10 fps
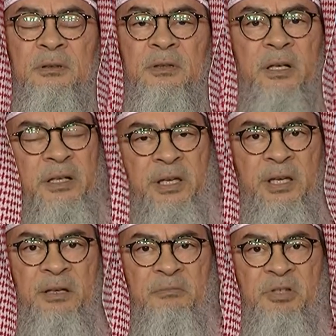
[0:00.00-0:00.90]
and
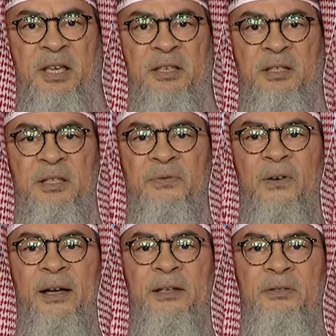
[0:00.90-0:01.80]
he says in
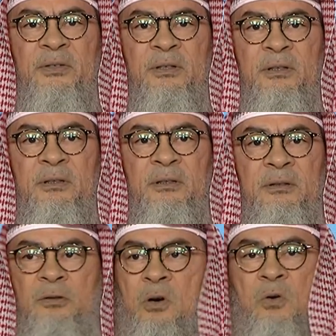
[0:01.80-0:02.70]
defiance,
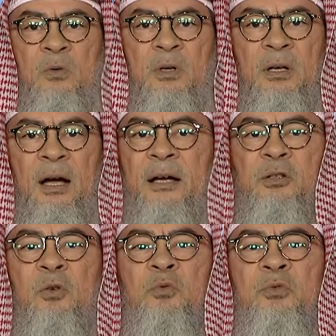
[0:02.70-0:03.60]
"No, I
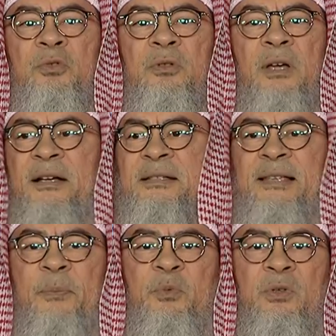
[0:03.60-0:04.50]
don't
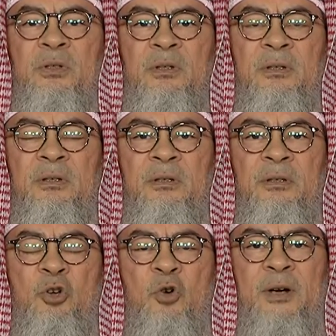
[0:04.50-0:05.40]
accept
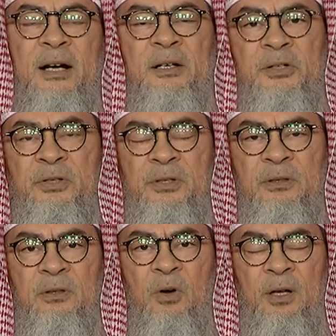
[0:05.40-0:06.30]
your records,
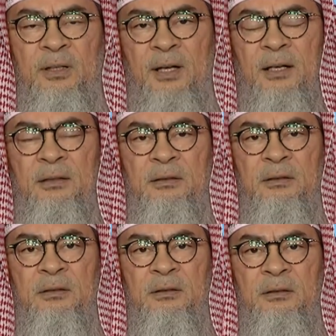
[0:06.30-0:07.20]
O Allah,
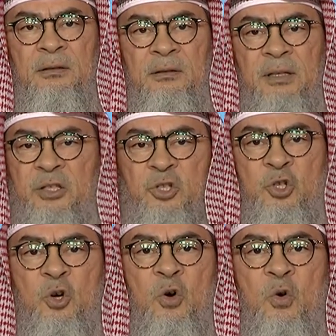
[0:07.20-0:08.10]
that
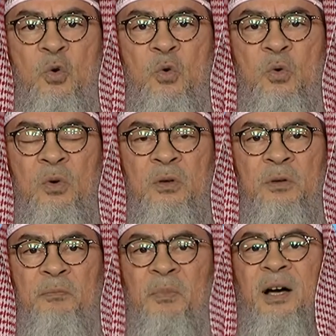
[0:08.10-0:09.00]
show
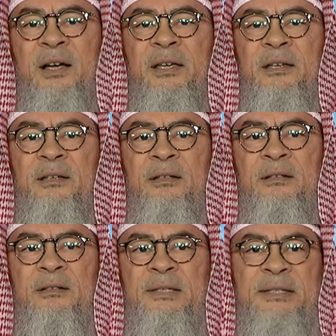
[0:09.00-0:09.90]
my
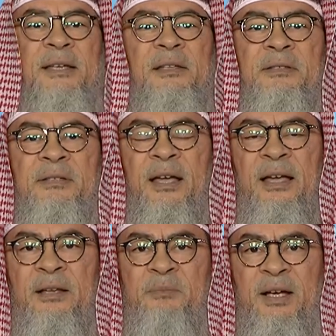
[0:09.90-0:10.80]
sins
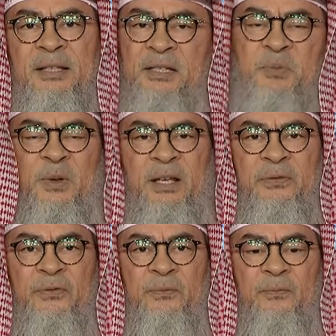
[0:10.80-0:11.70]
and my
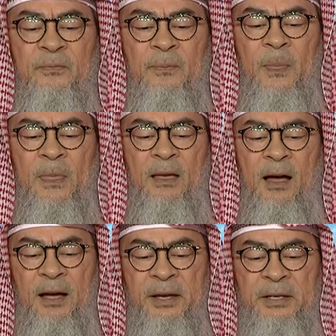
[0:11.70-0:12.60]
disbelief.
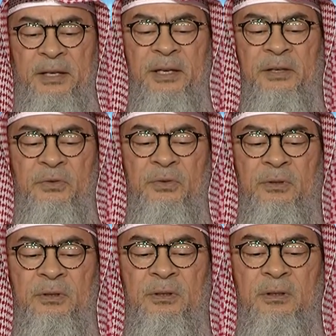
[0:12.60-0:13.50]
I need
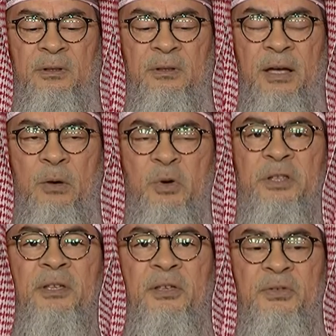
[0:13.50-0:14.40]
a
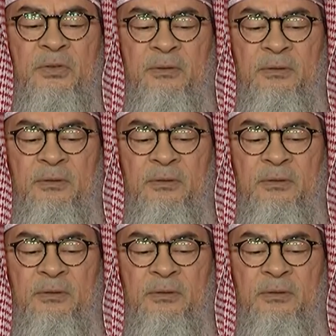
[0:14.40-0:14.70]
witness."